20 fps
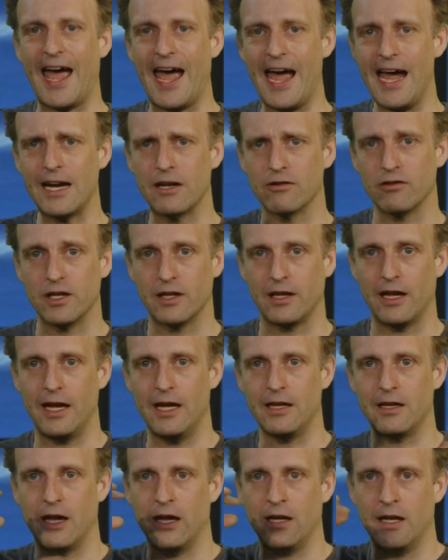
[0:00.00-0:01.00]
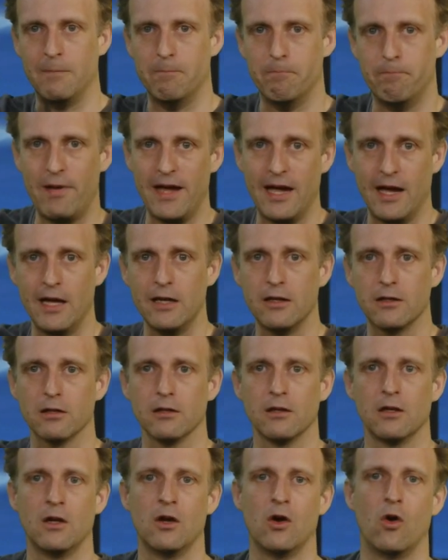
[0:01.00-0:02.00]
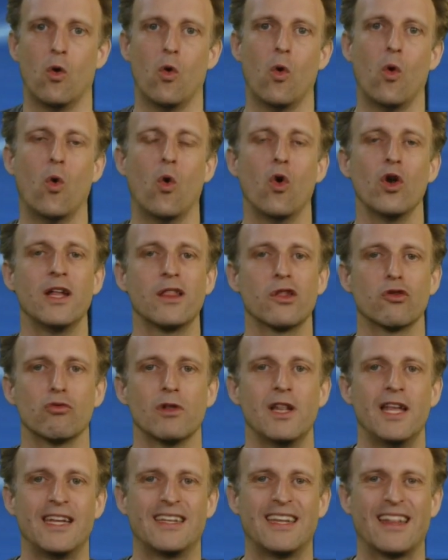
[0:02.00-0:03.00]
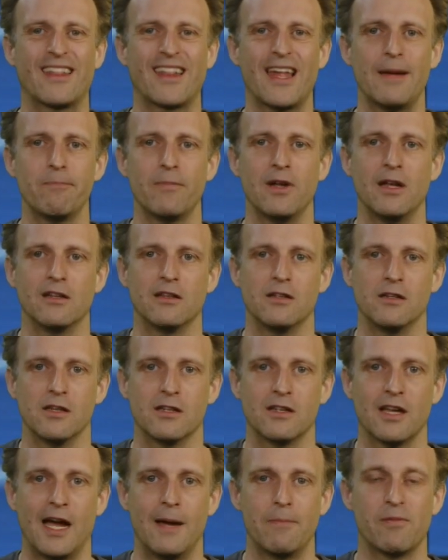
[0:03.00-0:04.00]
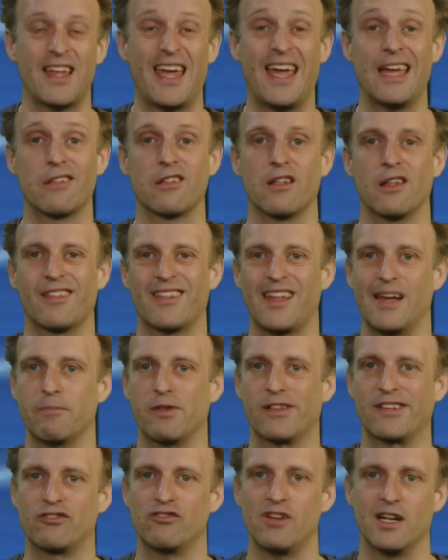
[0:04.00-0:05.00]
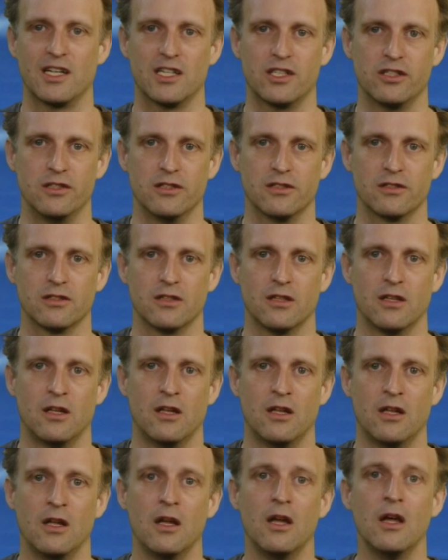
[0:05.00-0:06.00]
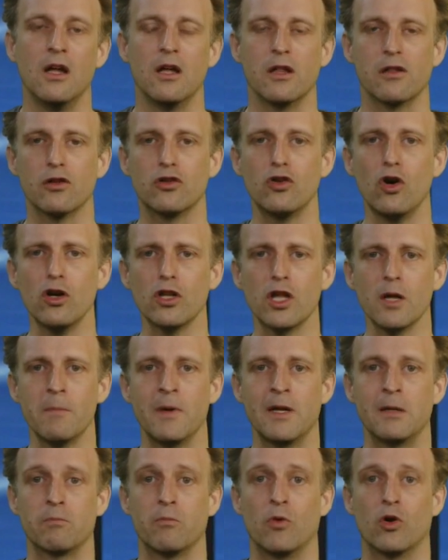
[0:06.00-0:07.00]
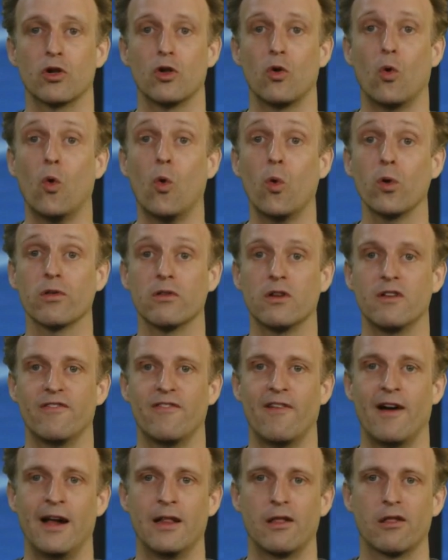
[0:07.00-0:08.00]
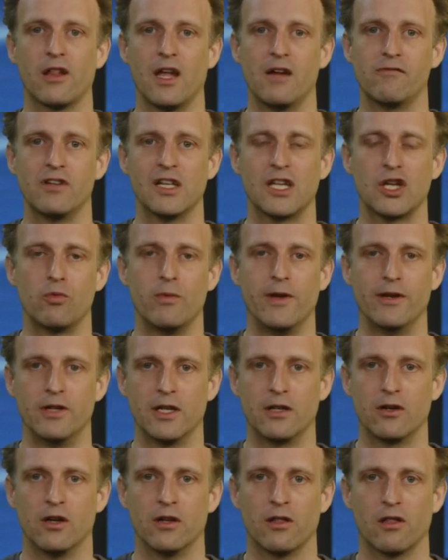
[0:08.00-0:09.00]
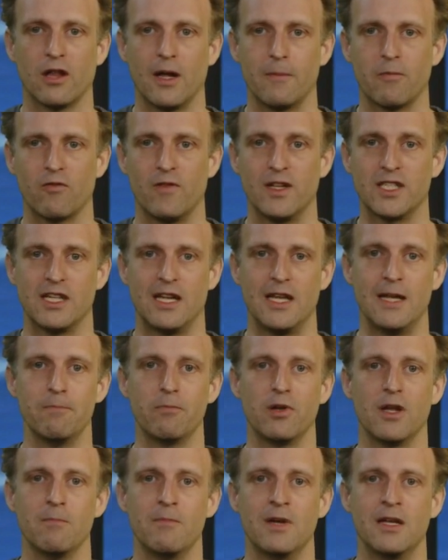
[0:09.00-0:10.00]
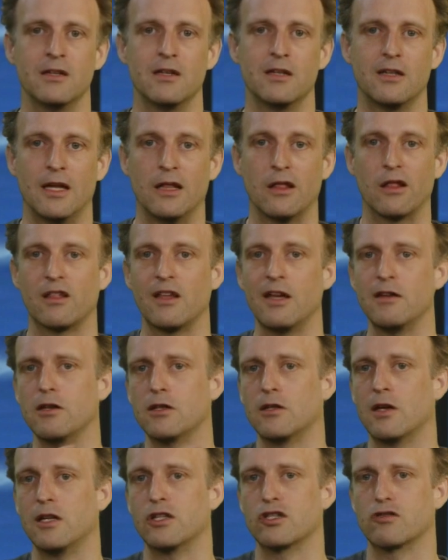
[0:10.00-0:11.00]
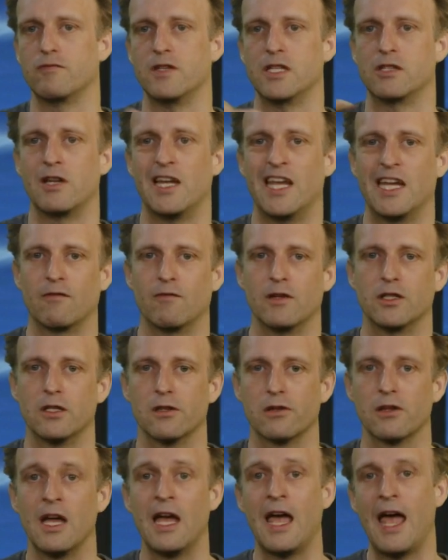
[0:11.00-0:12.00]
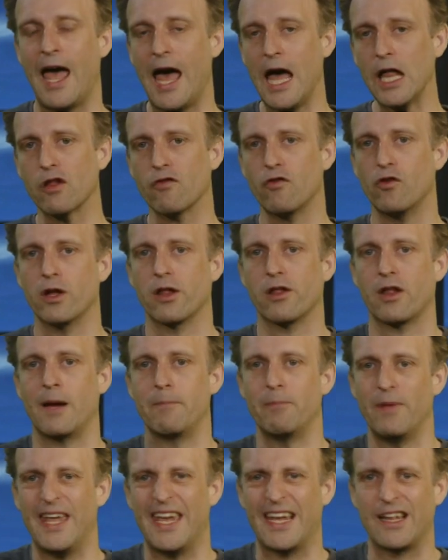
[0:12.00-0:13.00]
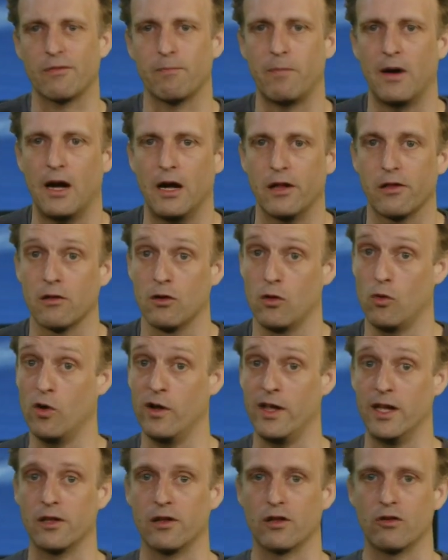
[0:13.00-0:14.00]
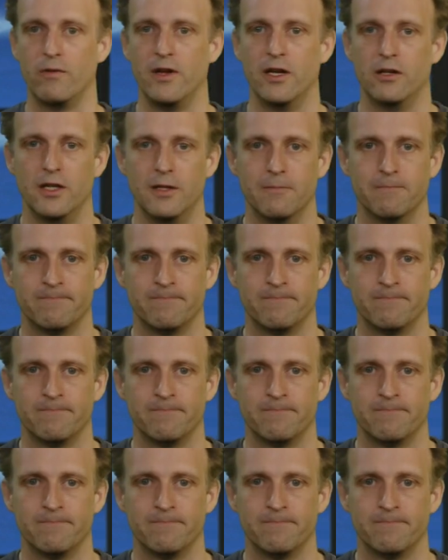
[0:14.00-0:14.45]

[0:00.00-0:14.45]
aggregate and embed all its related sub-entity types as substructures. The document model also defines several query concepts which are implemented in standardized query languages as, for example, XPath or XQuery.